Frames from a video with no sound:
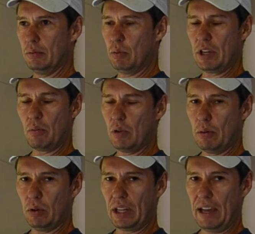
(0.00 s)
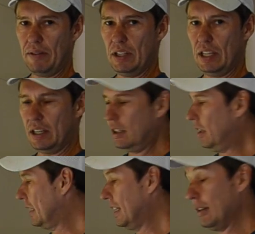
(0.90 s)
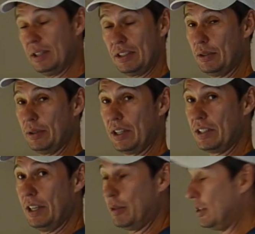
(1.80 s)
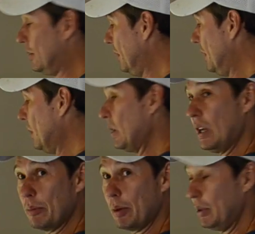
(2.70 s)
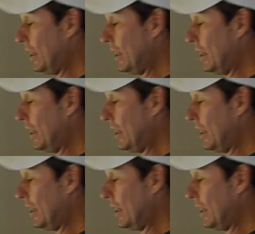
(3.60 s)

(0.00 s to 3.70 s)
We don't really want to have in there. I can't really tell you what those are because I think we're the only people that